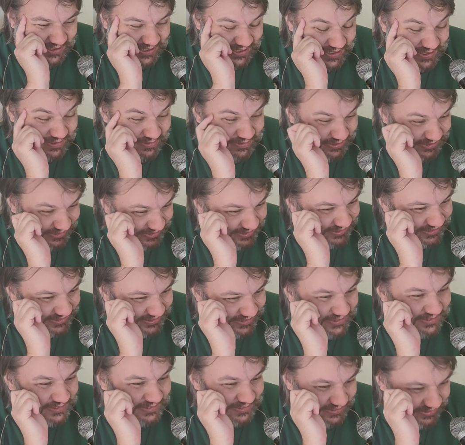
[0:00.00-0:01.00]
This
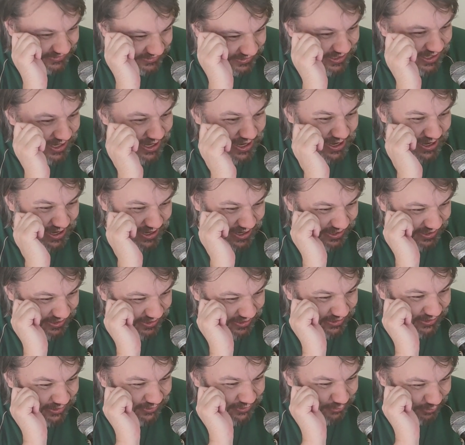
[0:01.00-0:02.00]
is
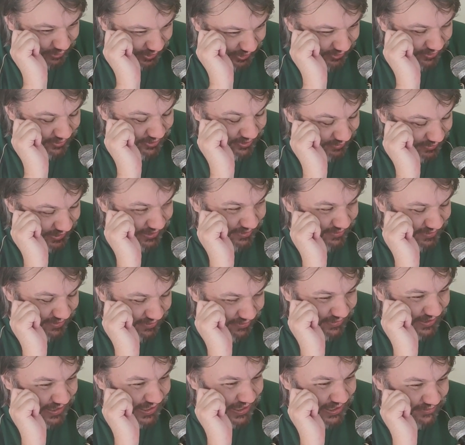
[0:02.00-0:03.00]
the real
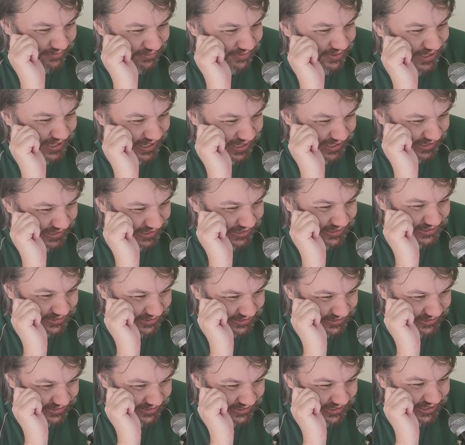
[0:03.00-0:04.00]
335. It
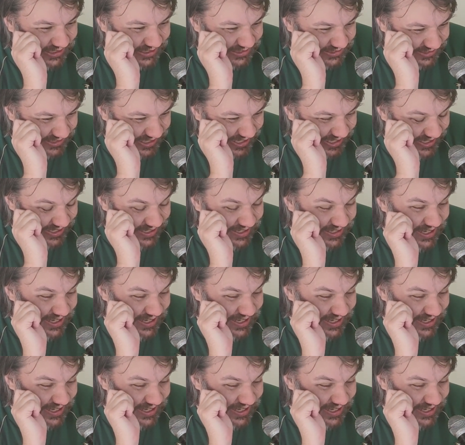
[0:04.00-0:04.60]
is insane.